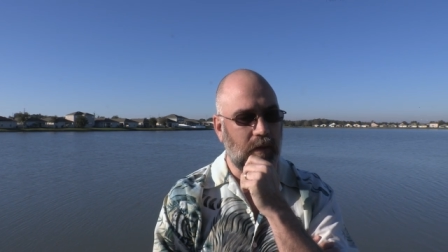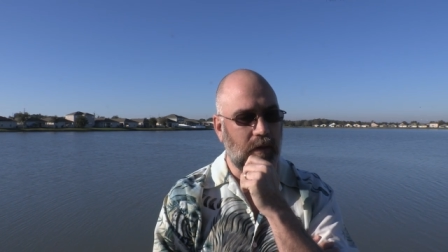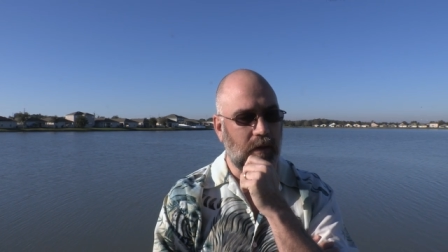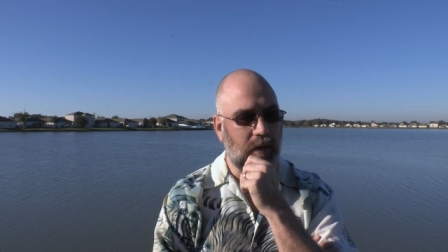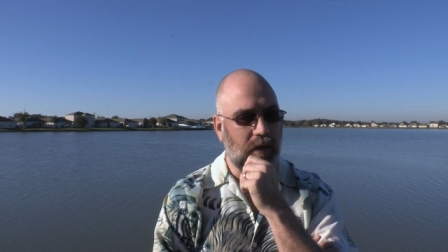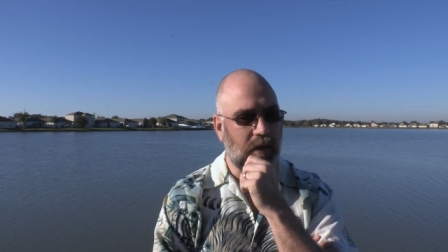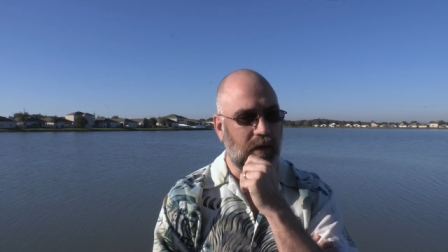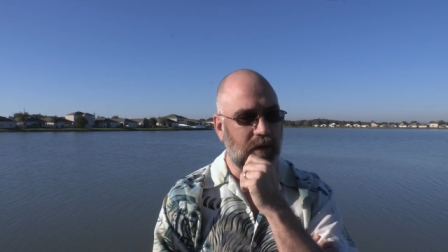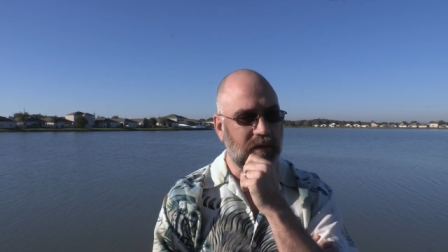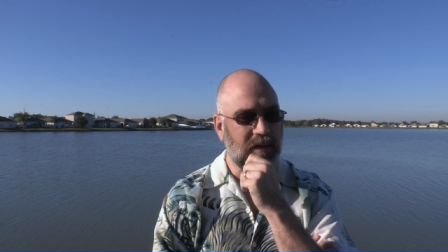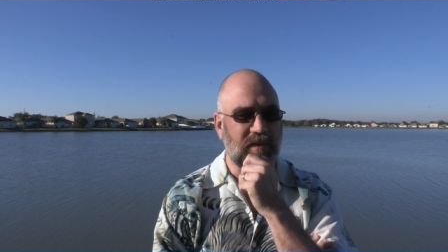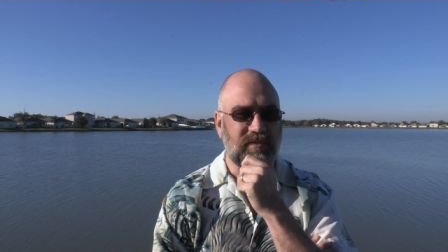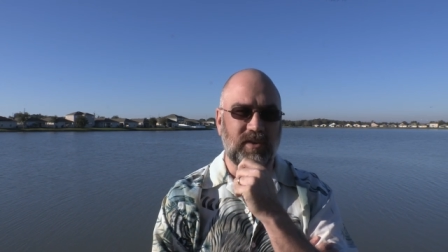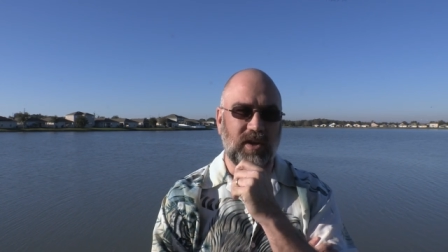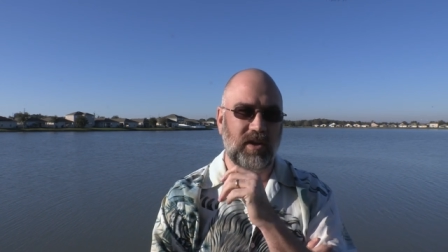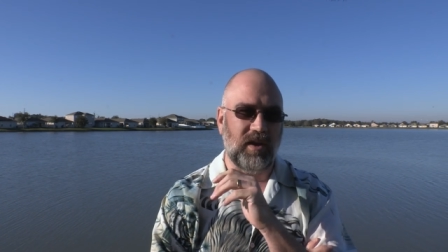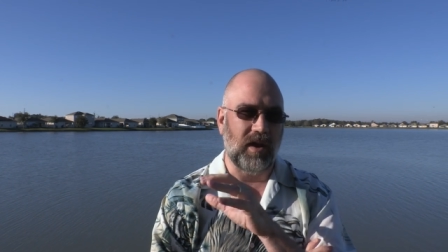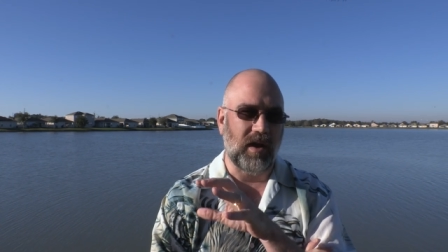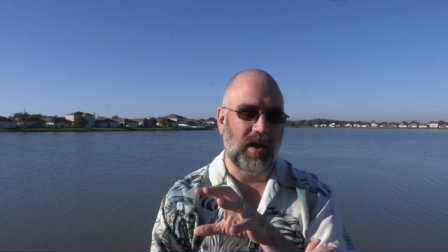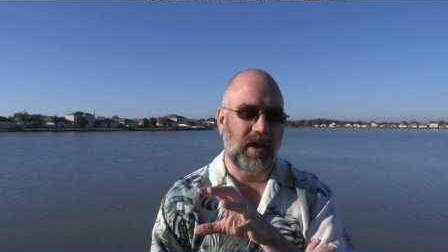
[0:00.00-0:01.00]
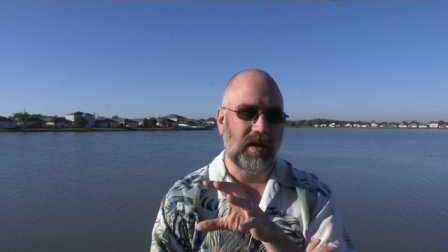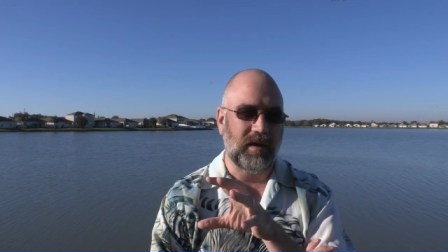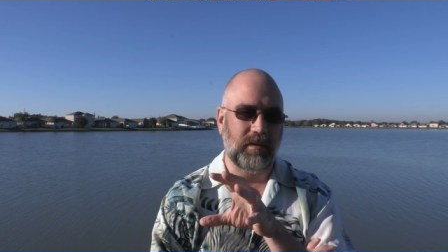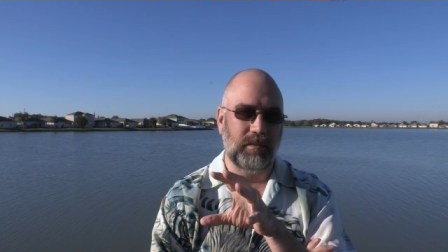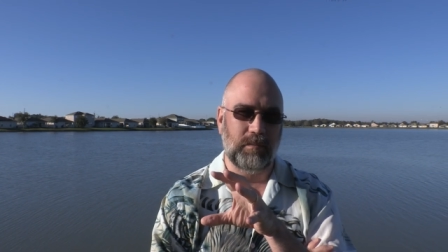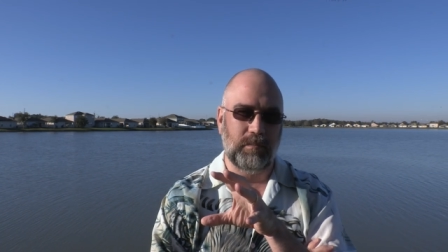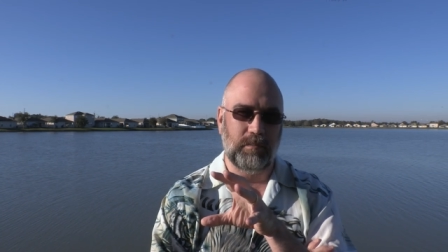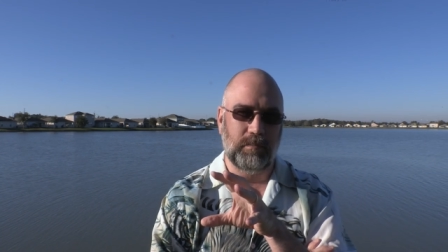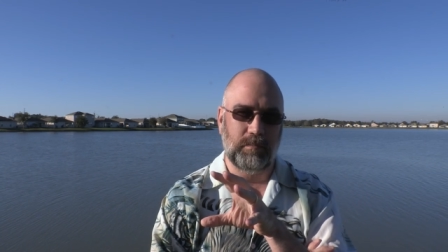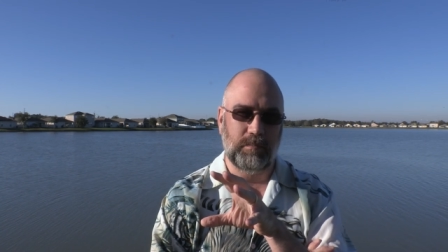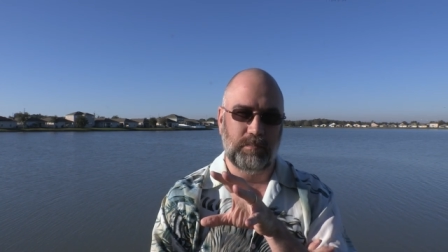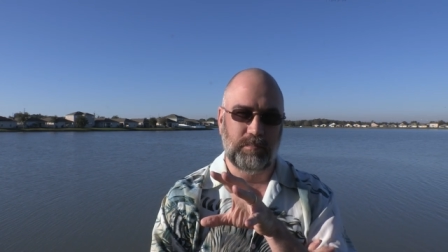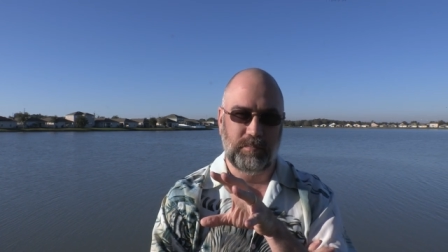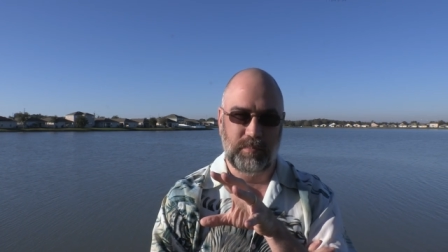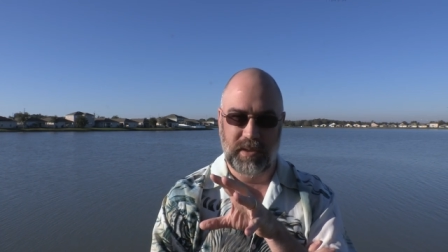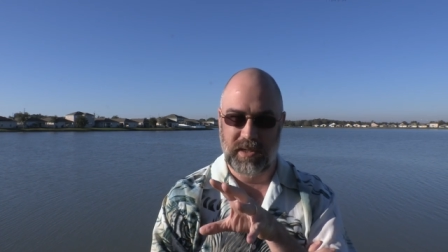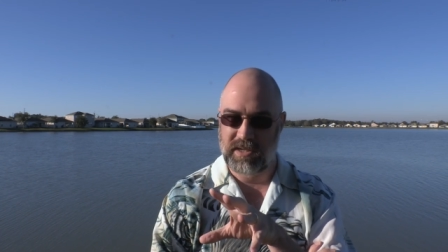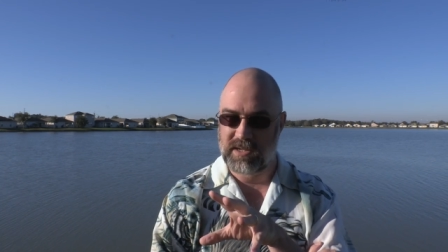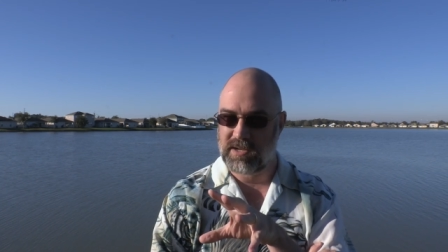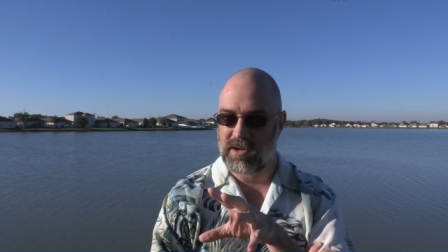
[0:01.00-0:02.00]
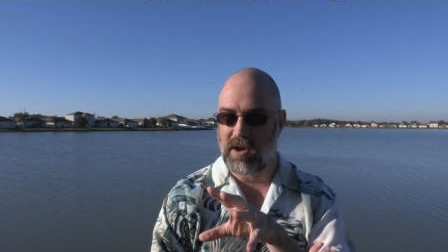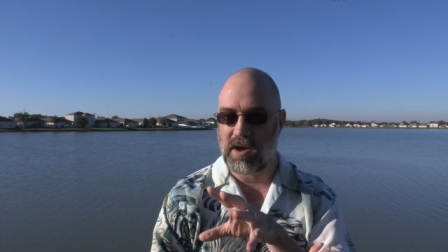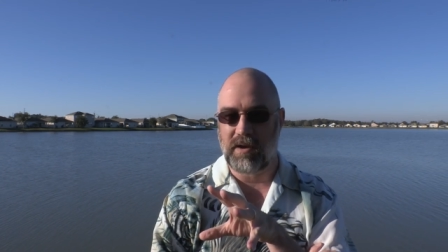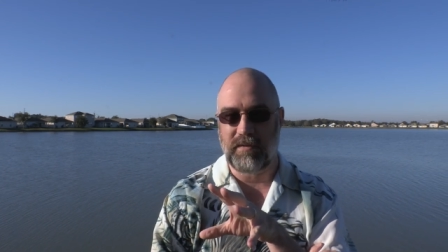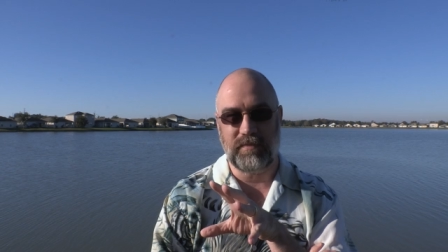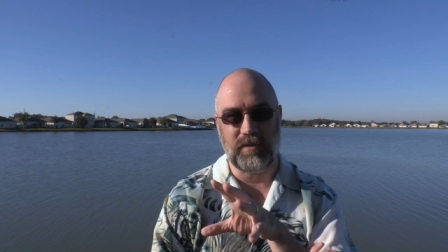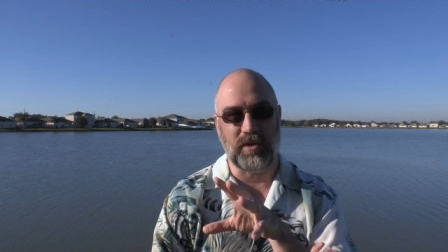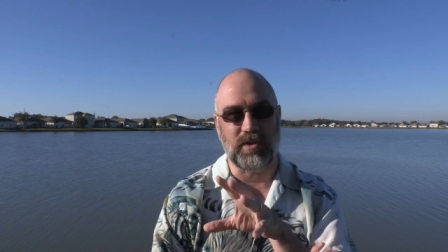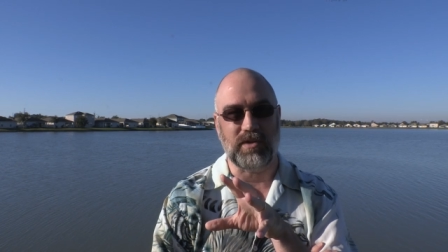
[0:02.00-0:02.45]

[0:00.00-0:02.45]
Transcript: uh, you have to not piss off